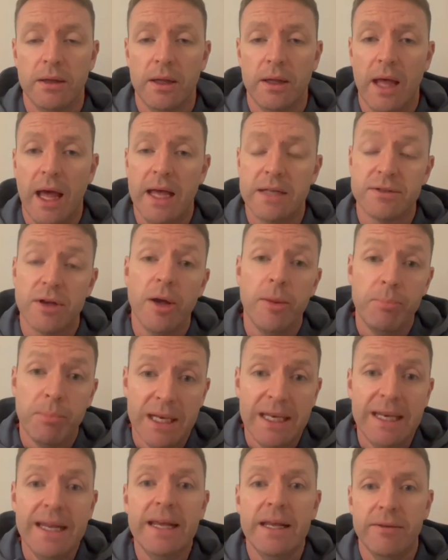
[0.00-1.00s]
as I
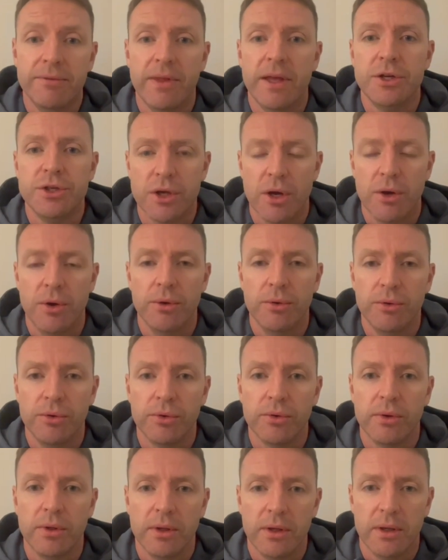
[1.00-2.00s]
believe they showed
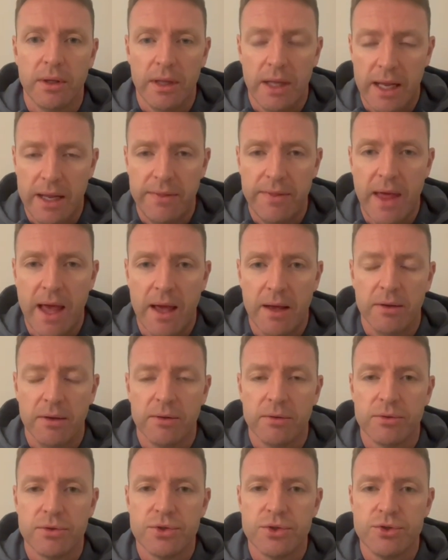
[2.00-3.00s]
in that
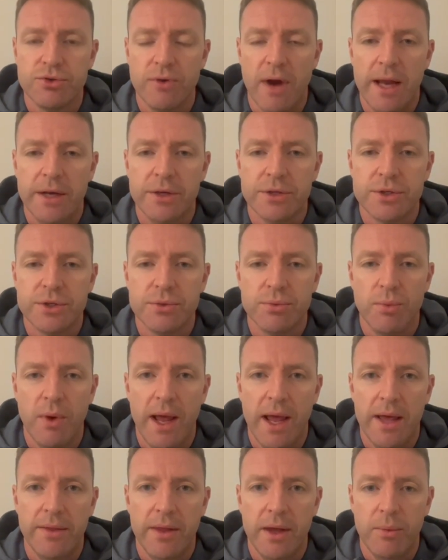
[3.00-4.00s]
stretch
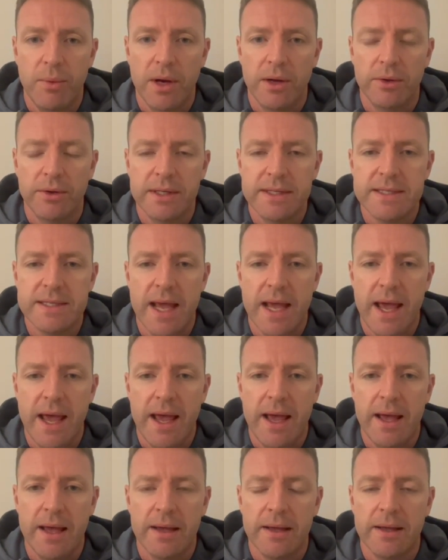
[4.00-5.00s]
where they went on a
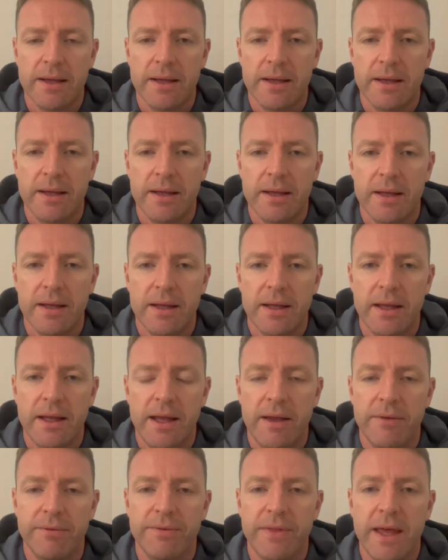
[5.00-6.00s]
tear,
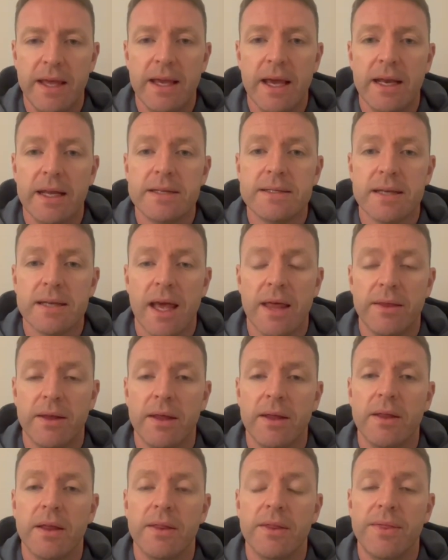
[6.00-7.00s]
if they get it
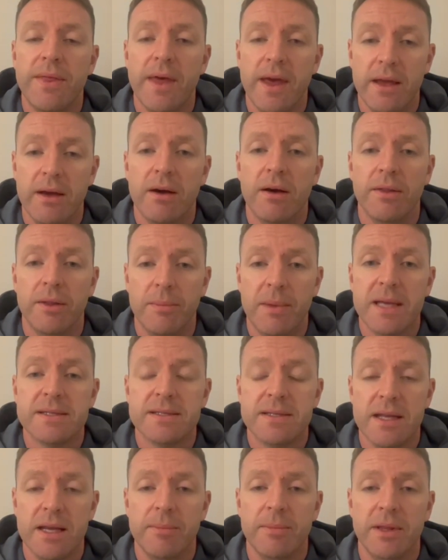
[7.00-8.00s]
together, they are the
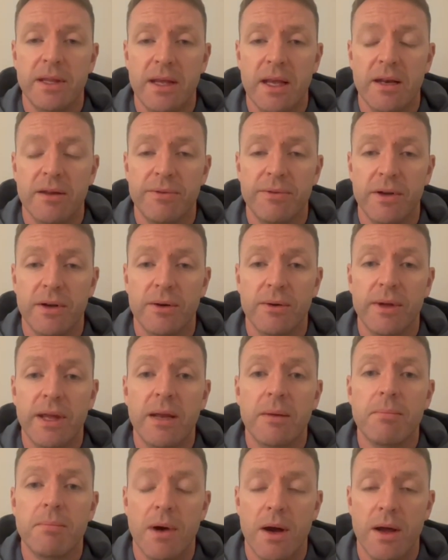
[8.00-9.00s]
best team in the NFL,
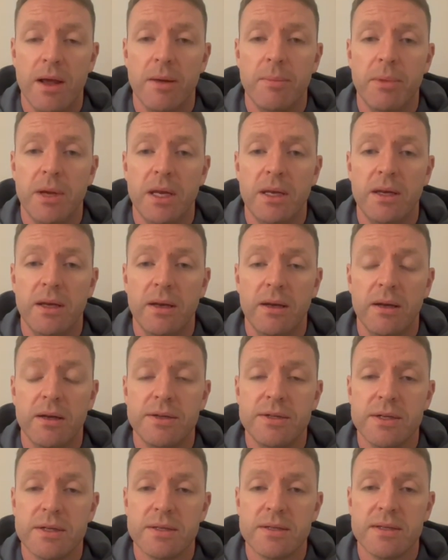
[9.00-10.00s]
in my opinion.
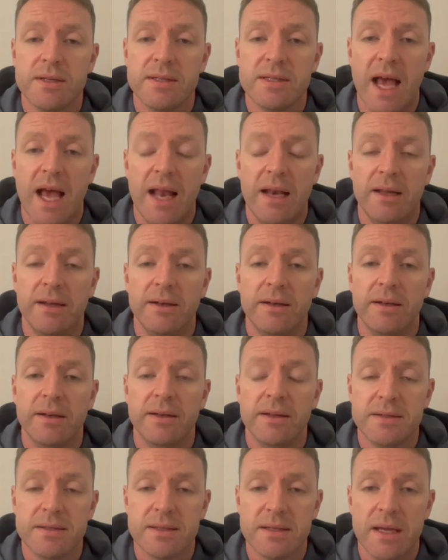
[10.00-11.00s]
Just the talent,
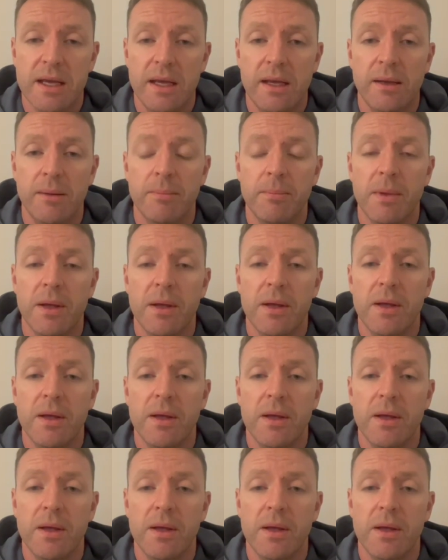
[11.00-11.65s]
the scheme,